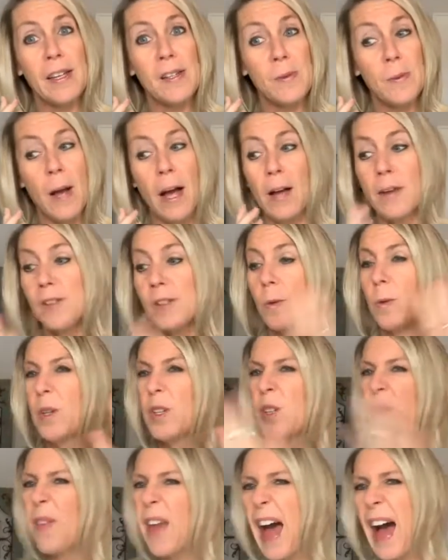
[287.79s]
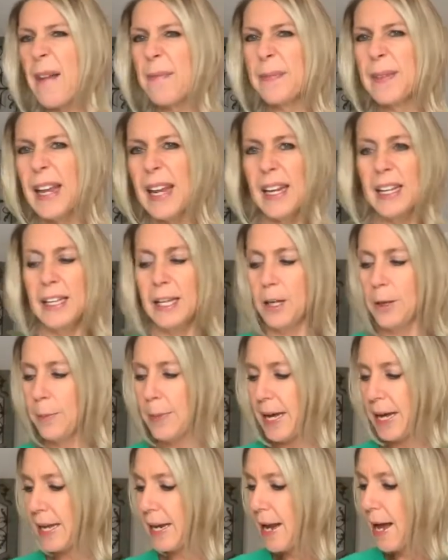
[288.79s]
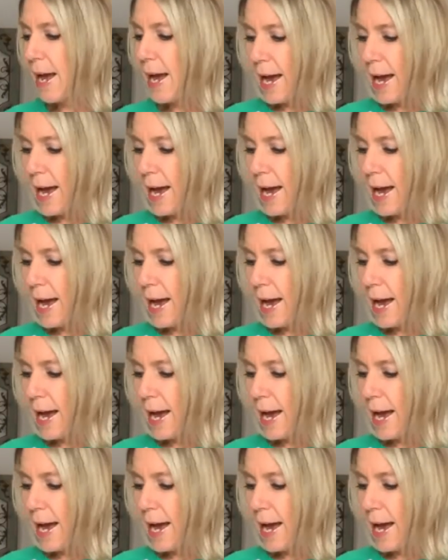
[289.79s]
as well. So we'll do that in a little bit.